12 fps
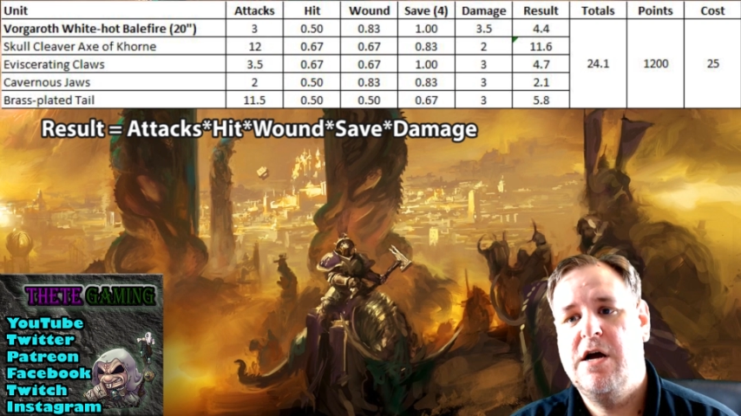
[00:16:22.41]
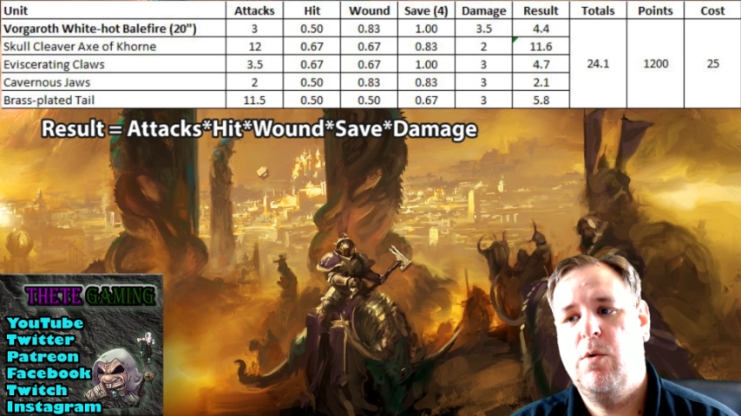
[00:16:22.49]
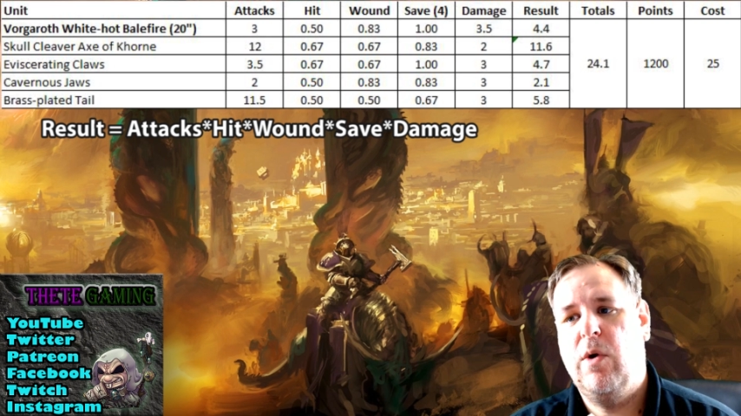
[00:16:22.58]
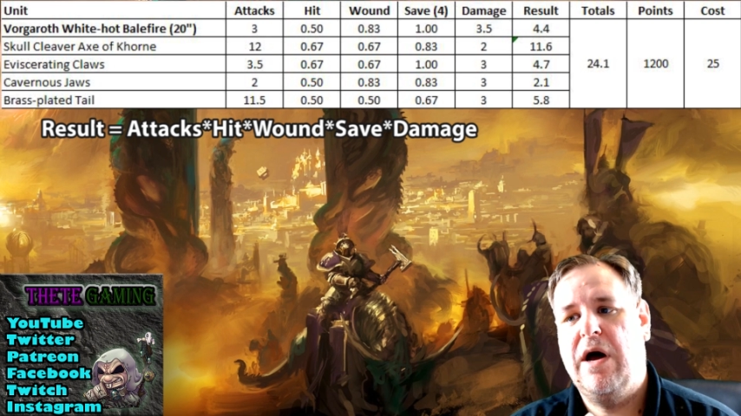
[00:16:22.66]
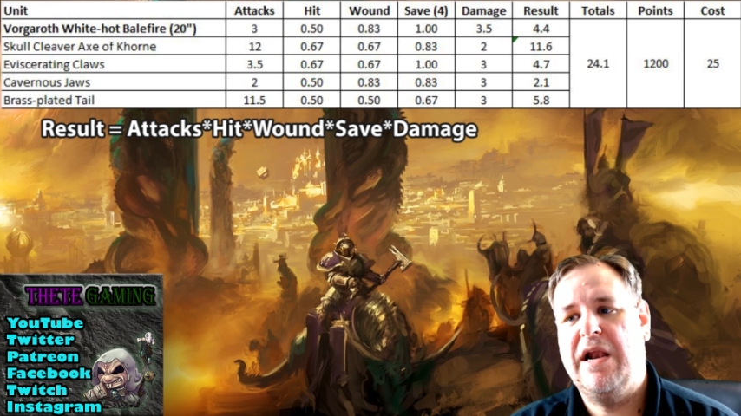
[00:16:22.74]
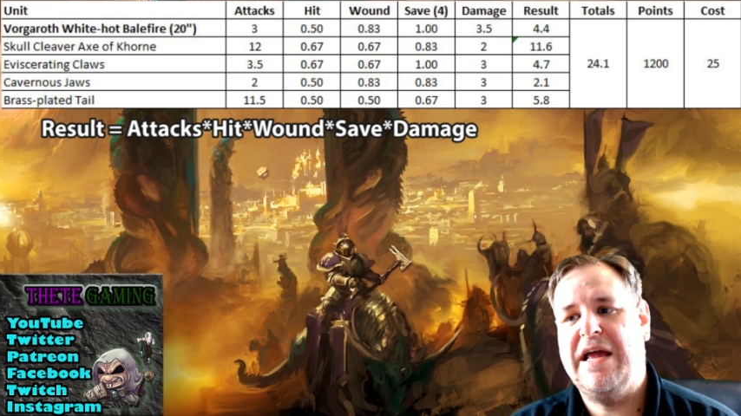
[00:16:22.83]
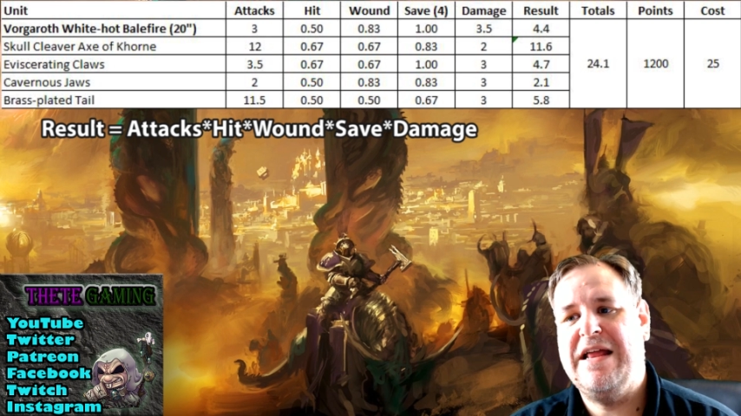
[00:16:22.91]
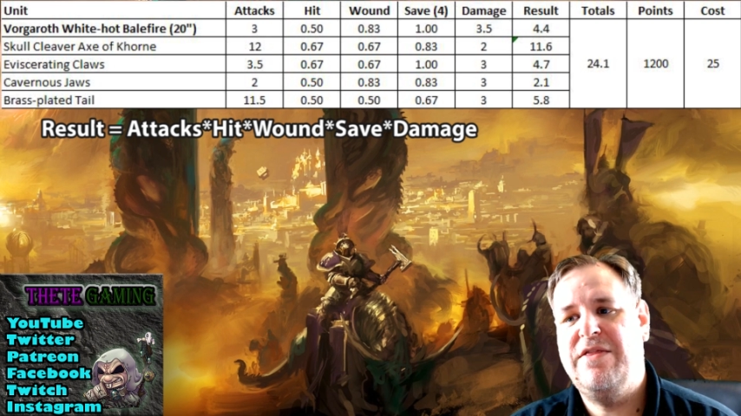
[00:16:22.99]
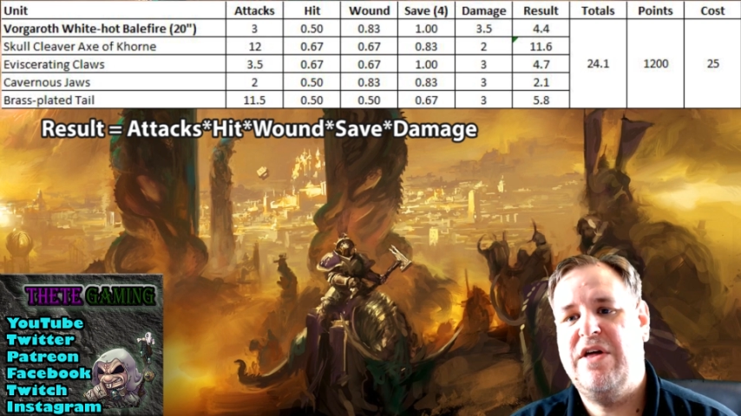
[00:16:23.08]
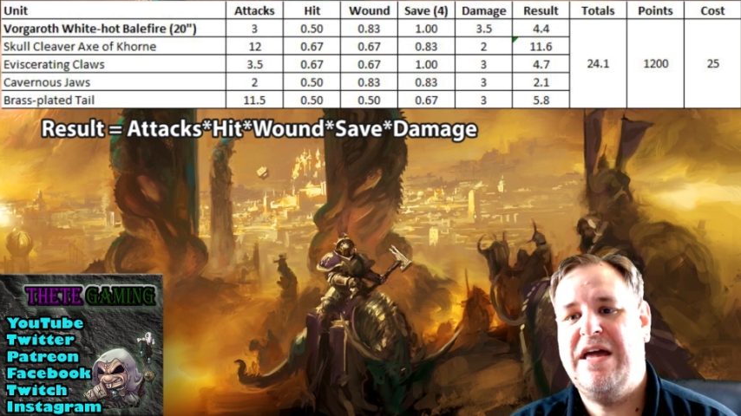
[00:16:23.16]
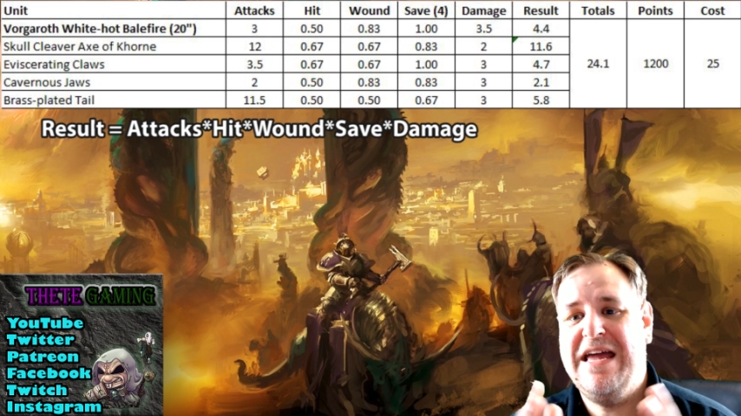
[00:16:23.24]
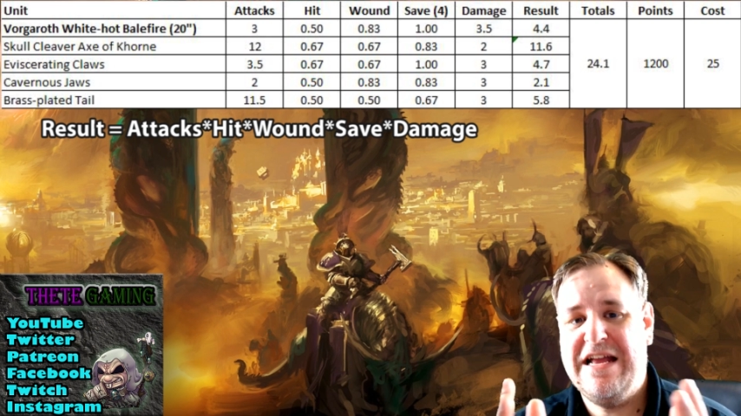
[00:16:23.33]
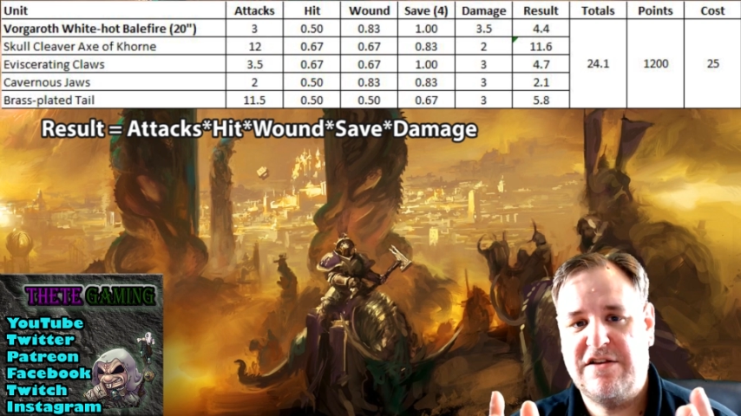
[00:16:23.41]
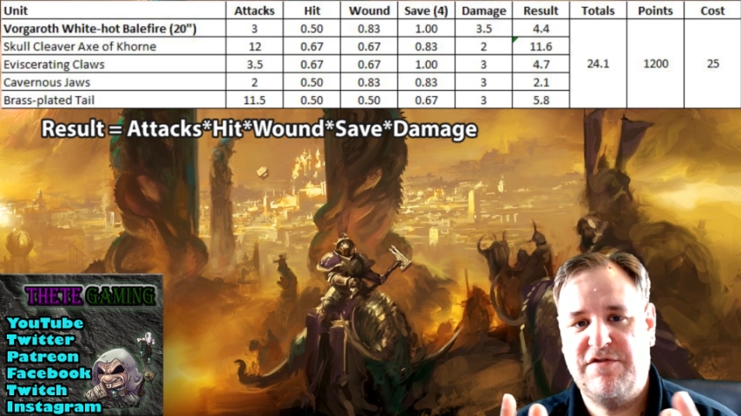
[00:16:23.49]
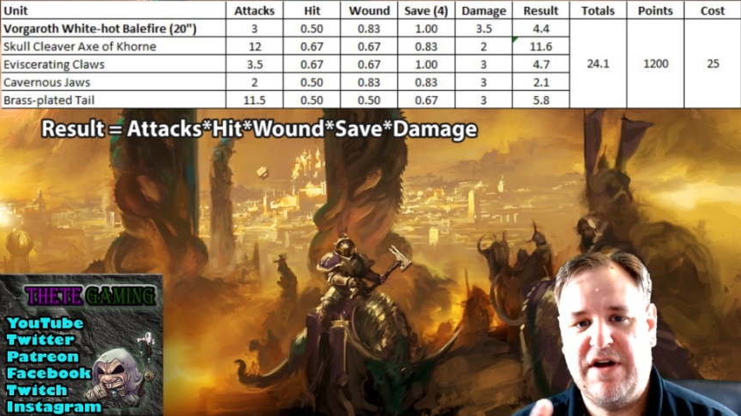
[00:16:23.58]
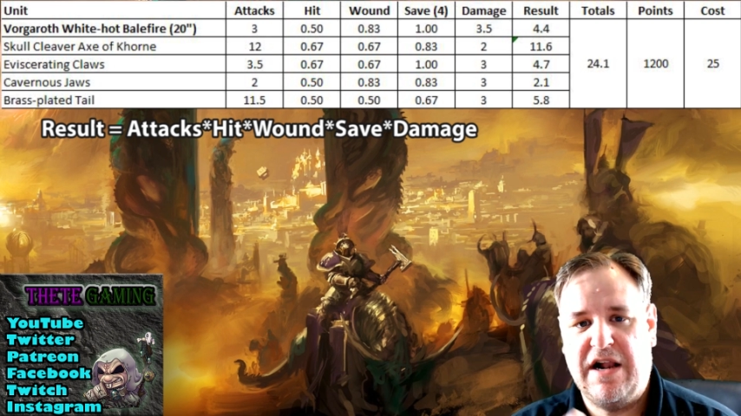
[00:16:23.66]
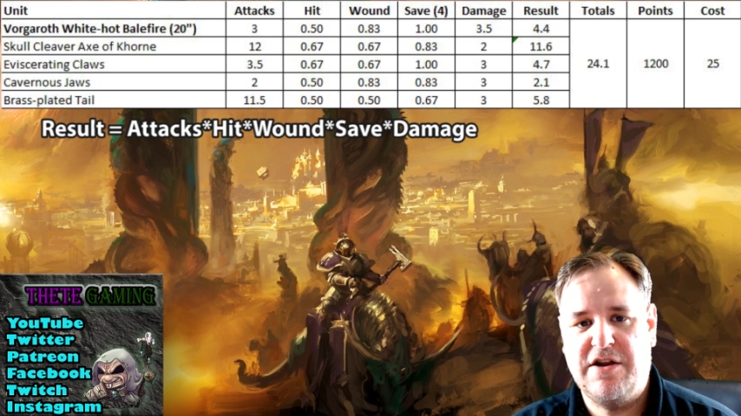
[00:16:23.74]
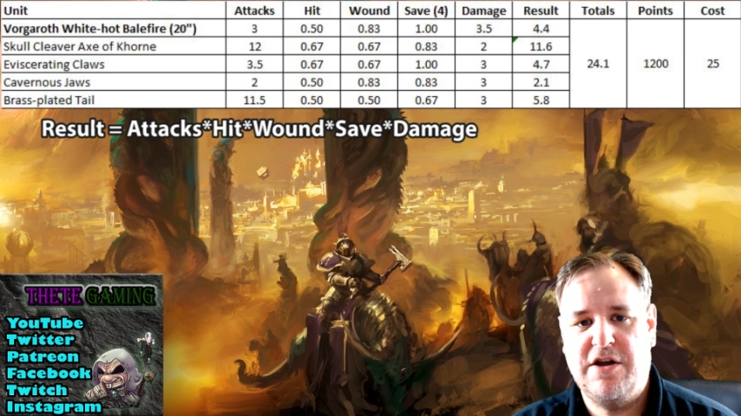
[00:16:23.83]
Well, in the hit
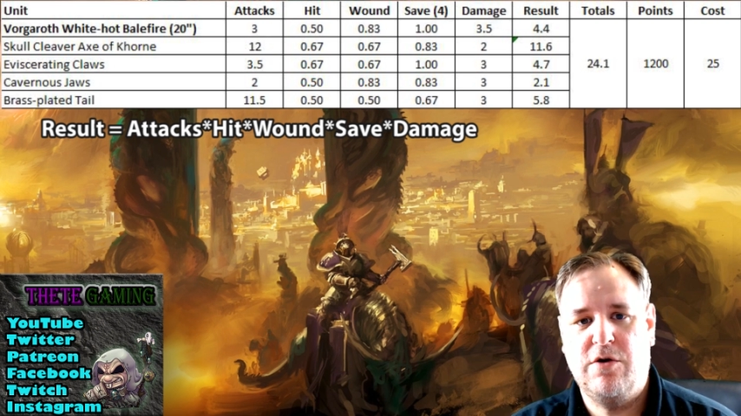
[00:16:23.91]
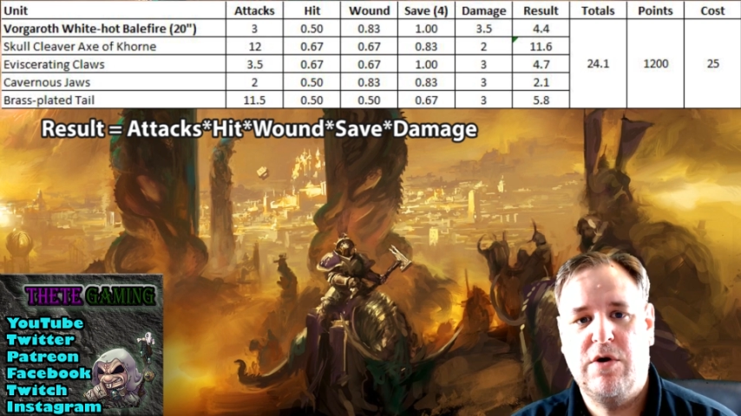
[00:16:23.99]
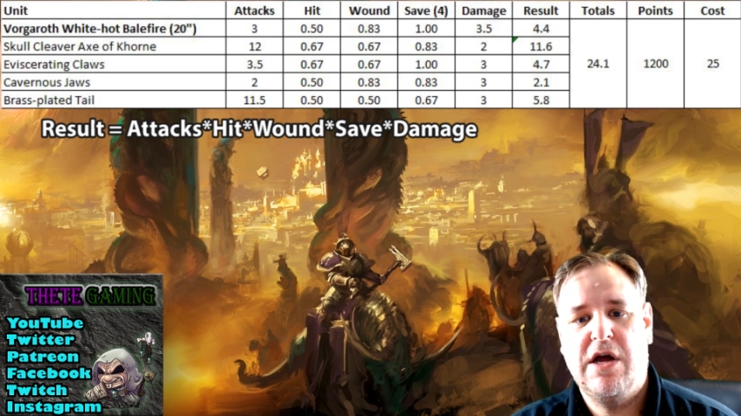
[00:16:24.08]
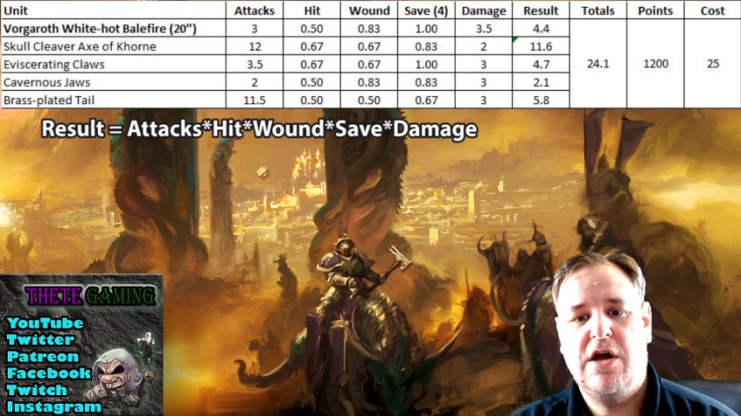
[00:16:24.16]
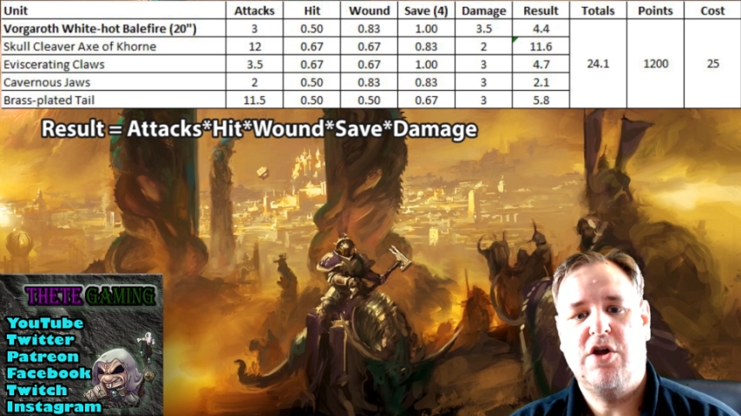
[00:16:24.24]
value,